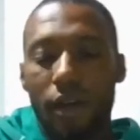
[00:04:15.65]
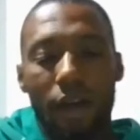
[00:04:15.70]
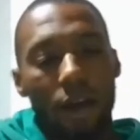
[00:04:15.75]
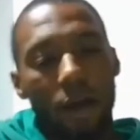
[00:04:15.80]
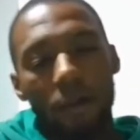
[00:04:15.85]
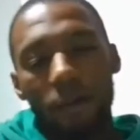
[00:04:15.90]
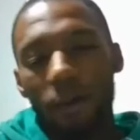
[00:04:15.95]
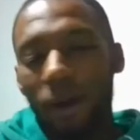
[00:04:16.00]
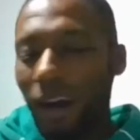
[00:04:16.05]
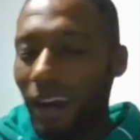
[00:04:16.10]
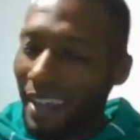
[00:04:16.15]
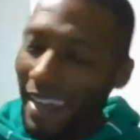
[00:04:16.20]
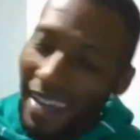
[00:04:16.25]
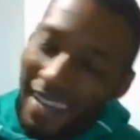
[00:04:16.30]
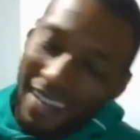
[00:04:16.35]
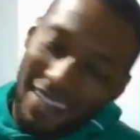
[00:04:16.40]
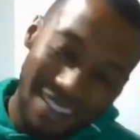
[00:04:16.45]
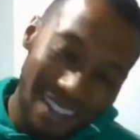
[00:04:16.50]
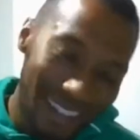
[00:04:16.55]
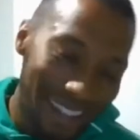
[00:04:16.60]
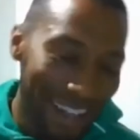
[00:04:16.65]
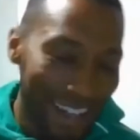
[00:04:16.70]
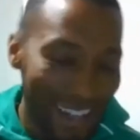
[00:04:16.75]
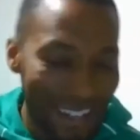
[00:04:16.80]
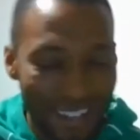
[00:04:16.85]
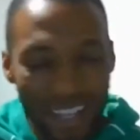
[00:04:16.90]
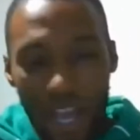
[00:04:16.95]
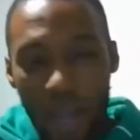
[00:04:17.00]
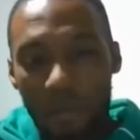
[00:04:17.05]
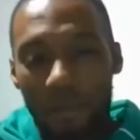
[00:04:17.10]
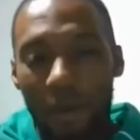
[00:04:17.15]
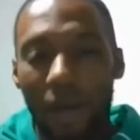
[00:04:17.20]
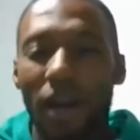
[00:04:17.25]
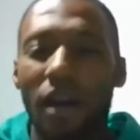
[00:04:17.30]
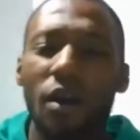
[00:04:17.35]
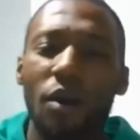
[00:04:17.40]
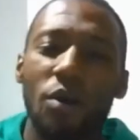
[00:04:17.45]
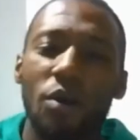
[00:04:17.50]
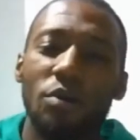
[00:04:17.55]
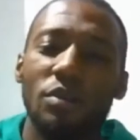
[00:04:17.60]
I don't want to get into this, yeah, but
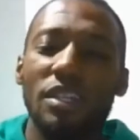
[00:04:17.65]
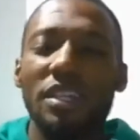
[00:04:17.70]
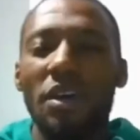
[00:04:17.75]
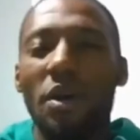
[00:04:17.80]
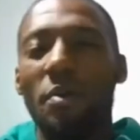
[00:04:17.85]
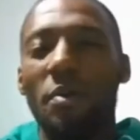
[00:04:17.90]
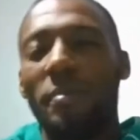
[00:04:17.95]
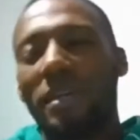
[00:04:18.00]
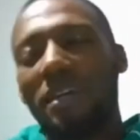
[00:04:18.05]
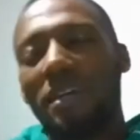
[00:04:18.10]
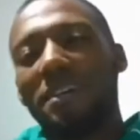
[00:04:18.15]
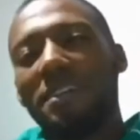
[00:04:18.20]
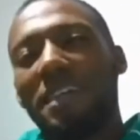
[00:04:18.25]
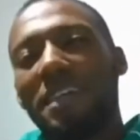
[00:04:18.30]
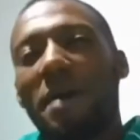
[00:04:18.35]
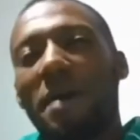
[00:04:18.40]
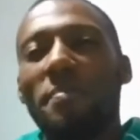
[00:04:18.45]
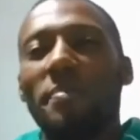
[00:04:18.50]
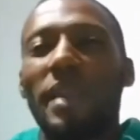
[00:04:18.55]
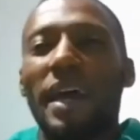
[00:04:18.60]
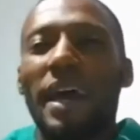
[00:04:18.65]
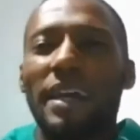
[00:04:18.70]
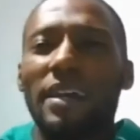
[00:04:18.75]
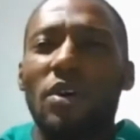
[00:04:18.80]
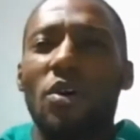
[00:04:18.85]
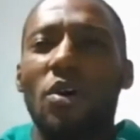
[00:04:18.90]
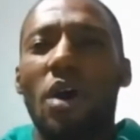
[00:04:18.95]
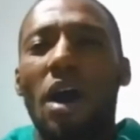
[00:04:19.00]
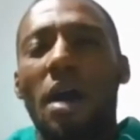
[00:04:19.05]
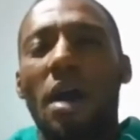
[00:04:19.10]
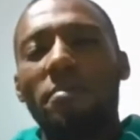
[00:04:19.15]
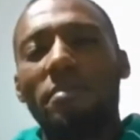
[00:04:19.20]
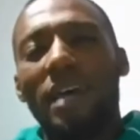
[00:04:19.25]
oh, you know, because I'm black, oh,